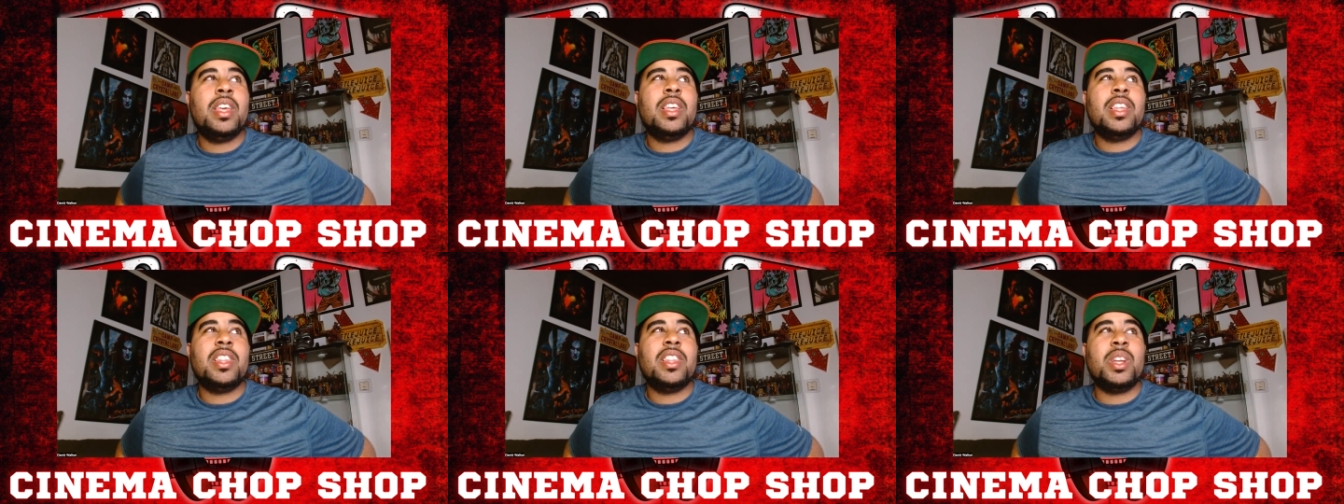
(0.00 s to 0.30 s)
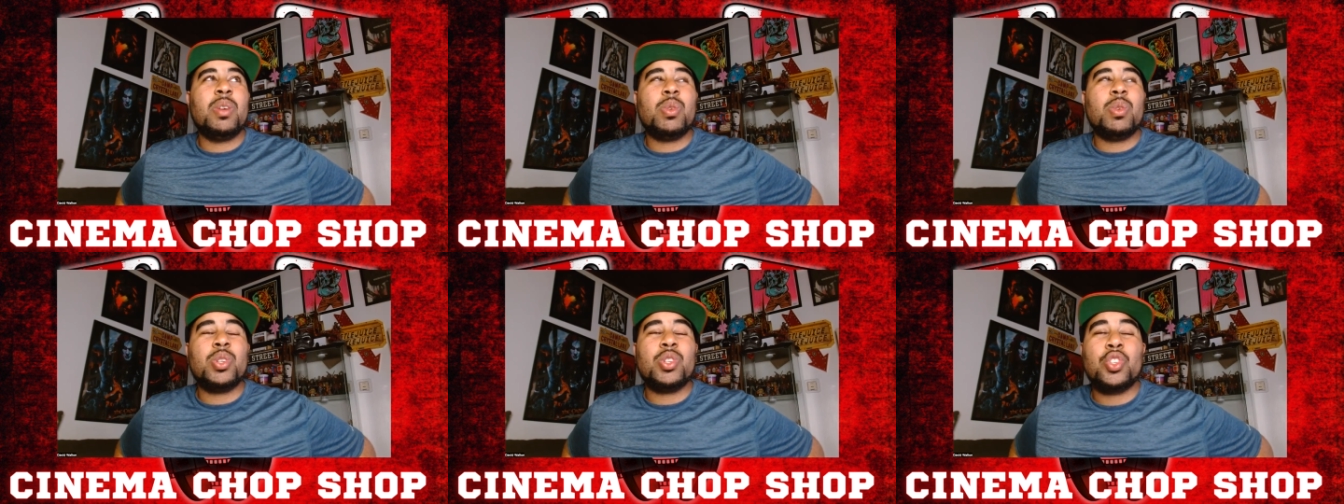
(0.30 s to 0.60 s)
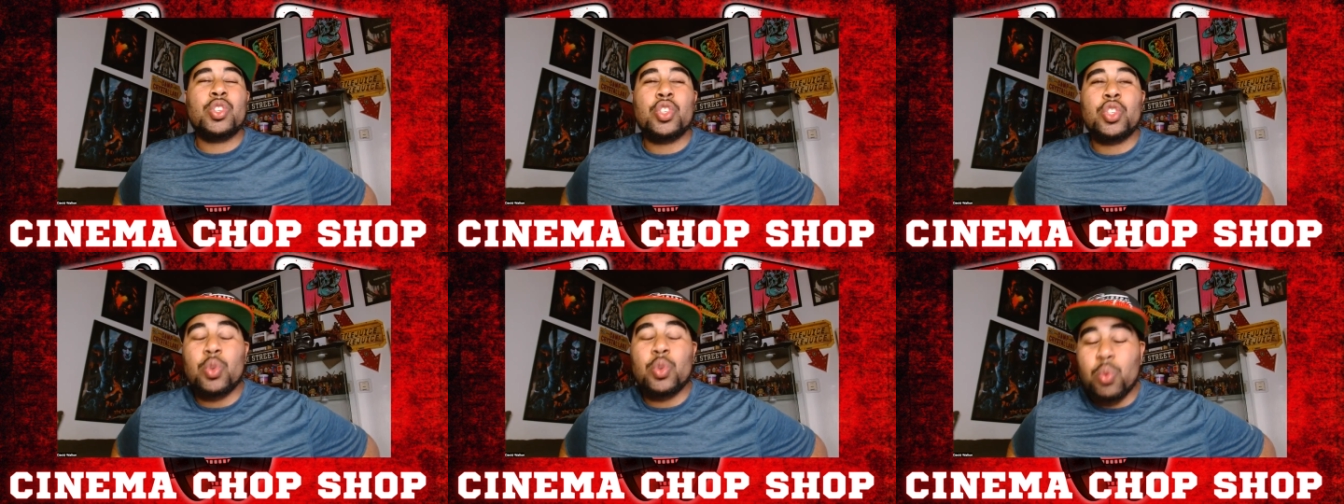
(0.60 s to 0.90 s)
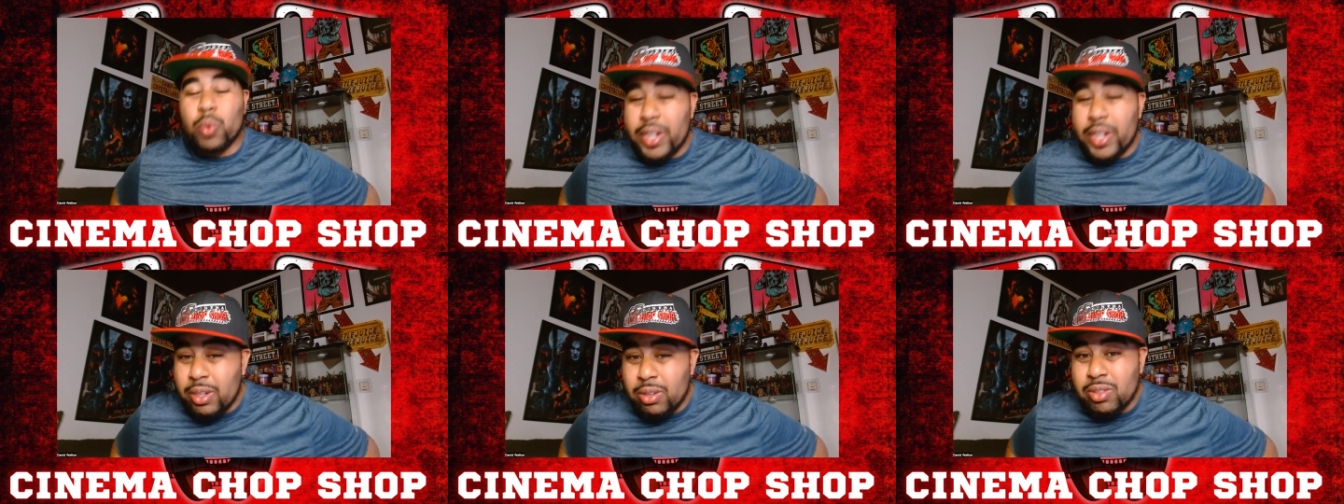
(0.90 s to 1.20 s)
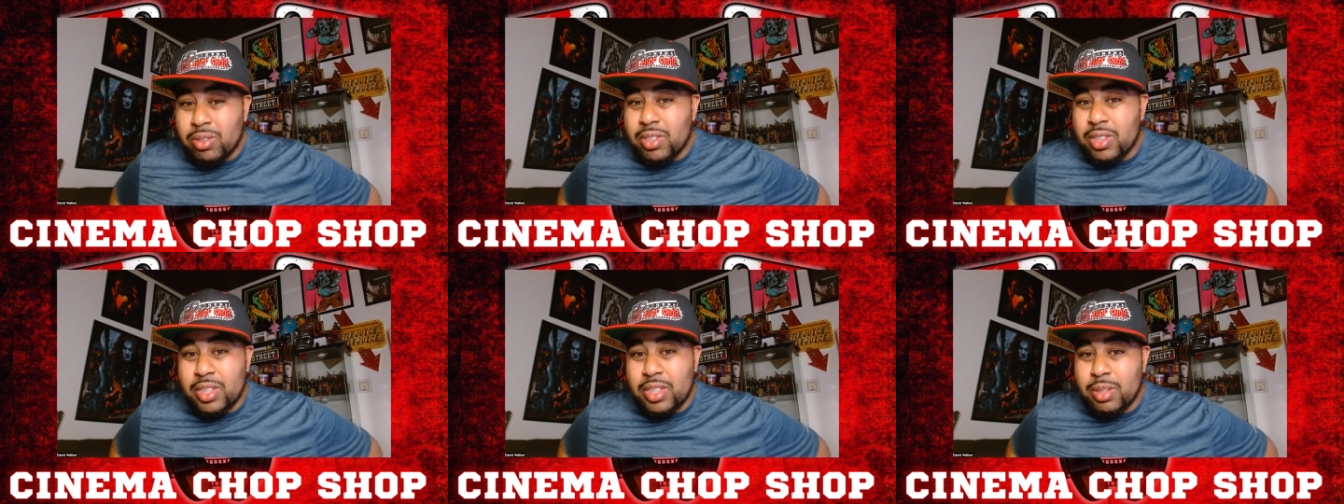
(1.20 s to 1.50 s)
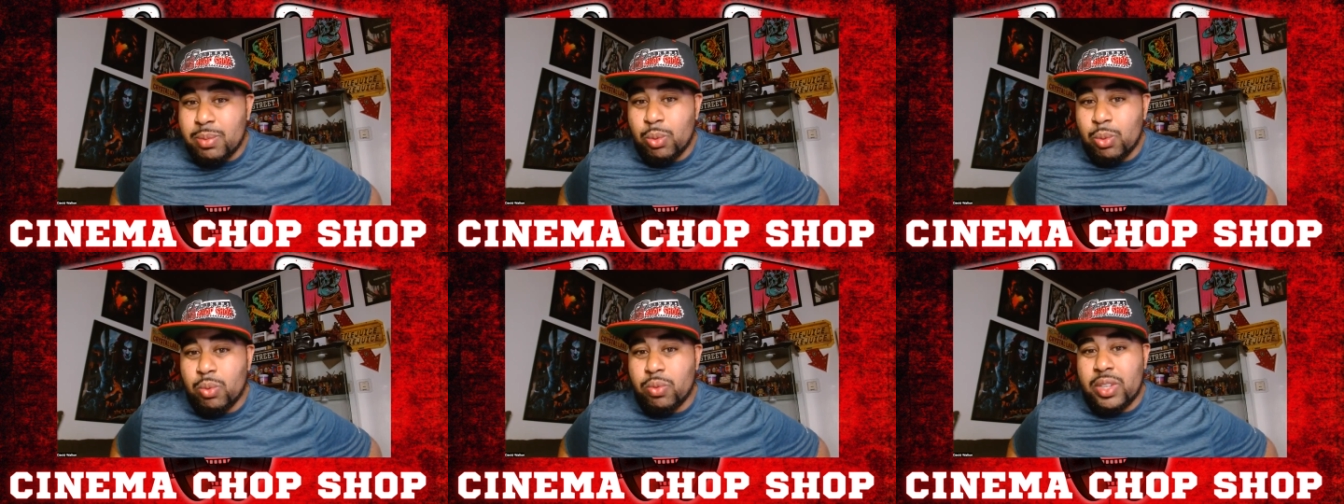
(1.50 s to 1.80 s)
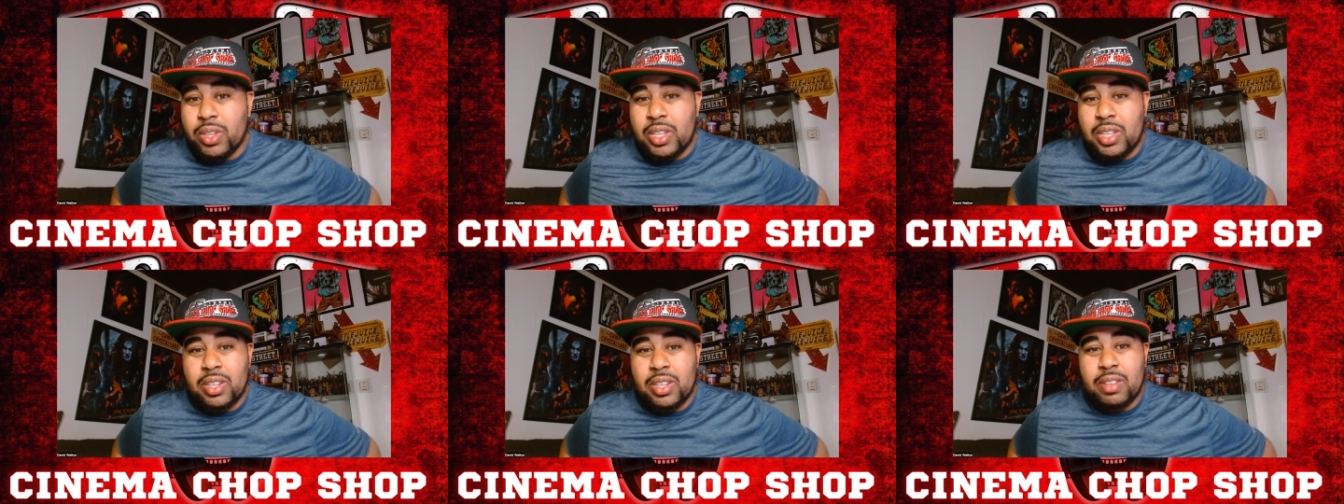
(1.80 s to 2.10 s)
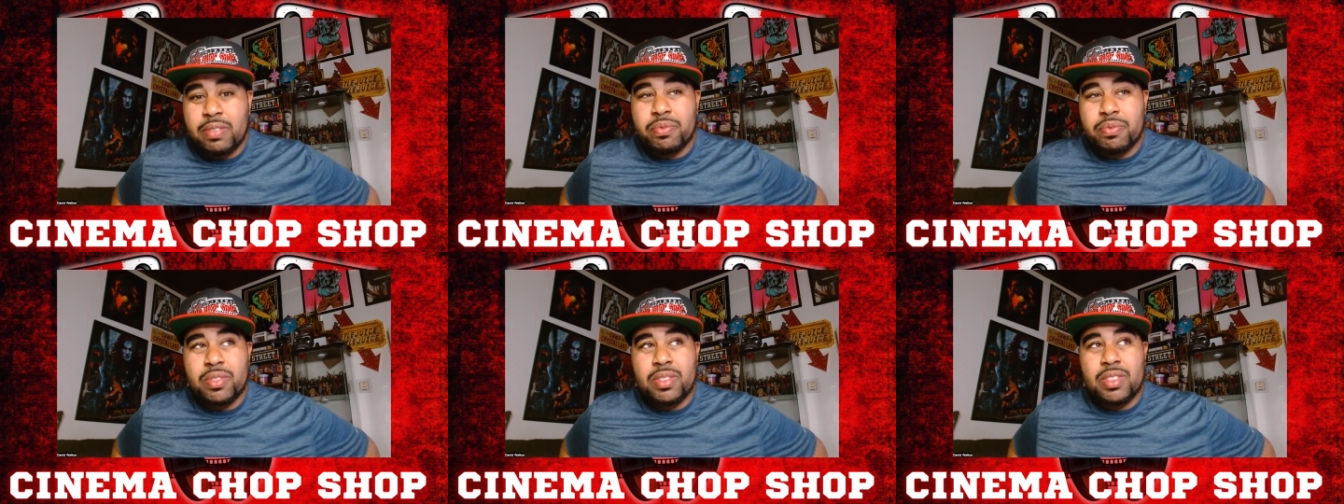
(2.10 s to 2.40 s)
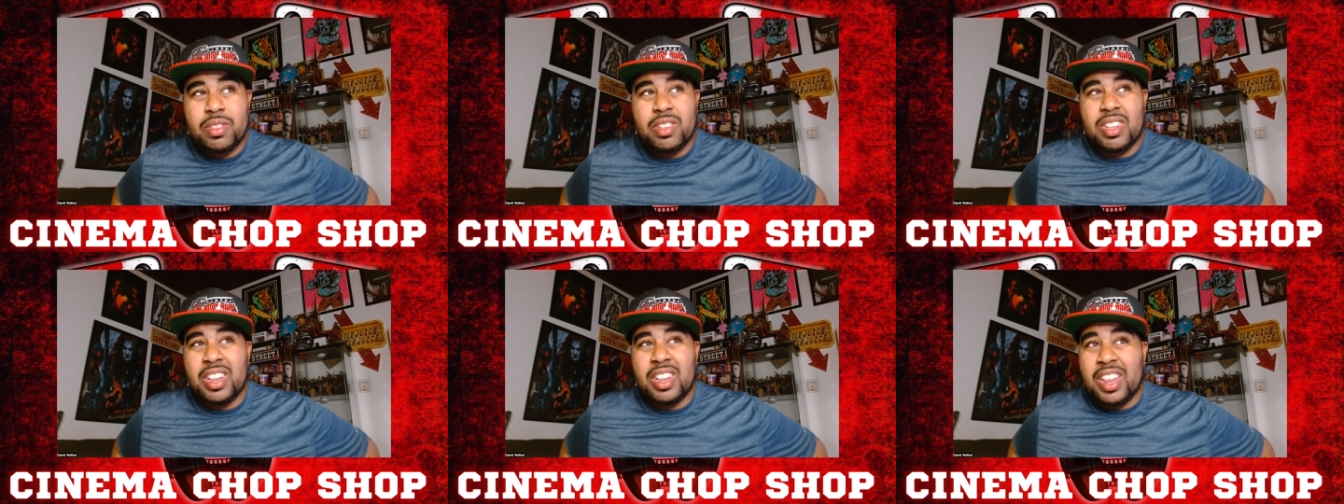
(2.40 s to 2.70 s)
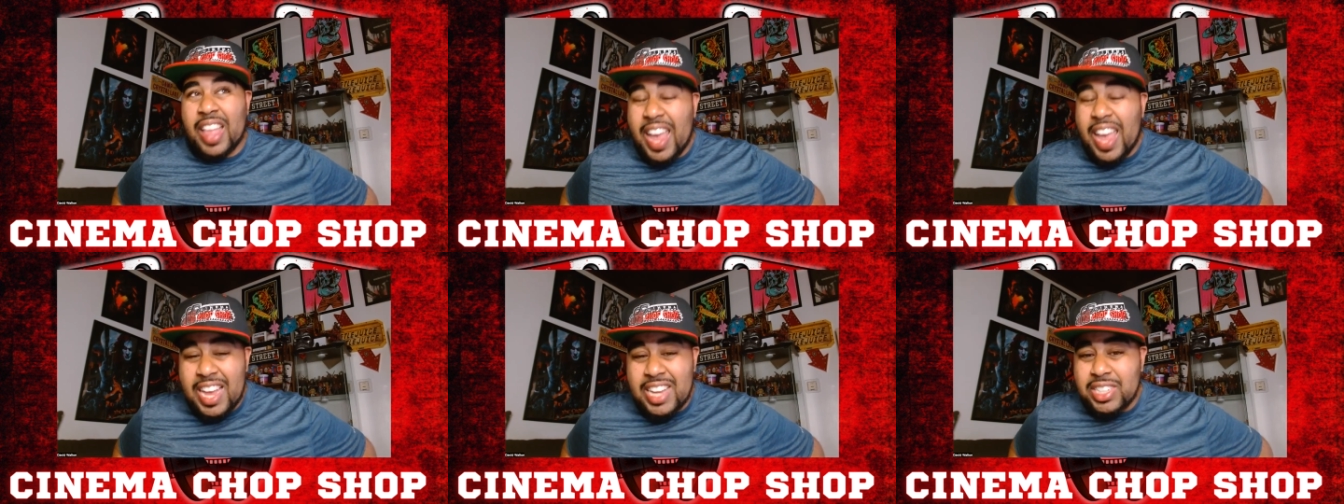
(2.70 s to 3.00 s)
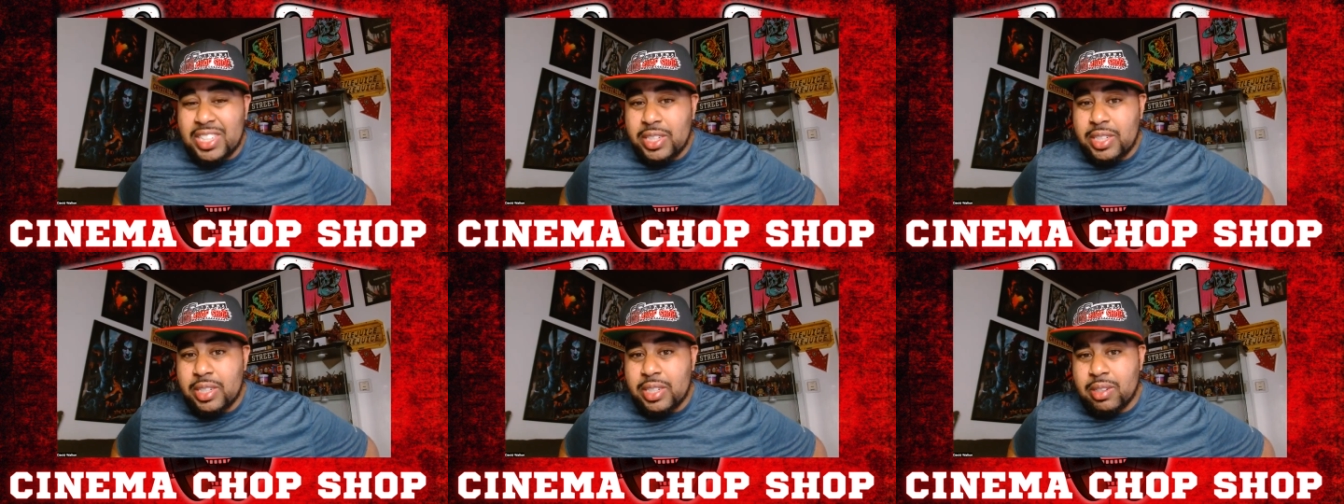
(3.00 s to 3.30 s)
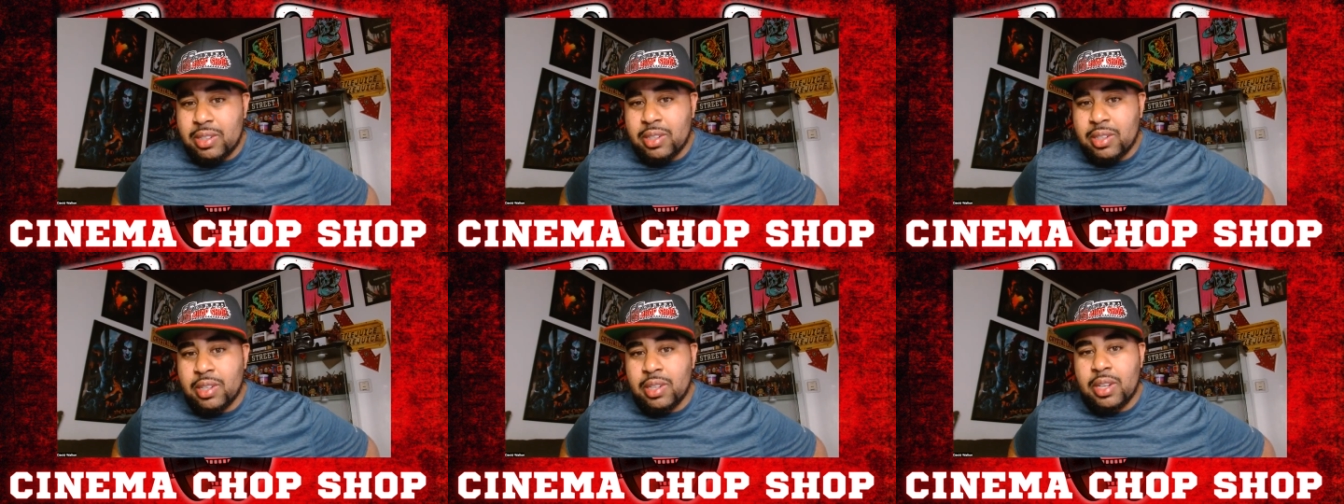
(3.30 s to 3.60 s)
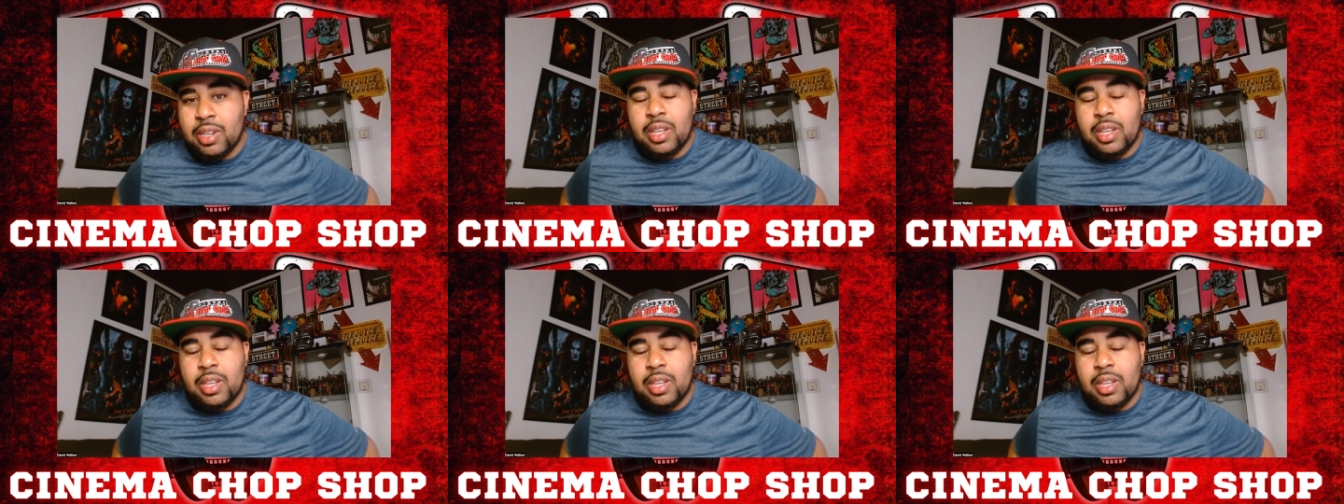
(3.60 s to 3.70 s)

there were screeners of this movie last year.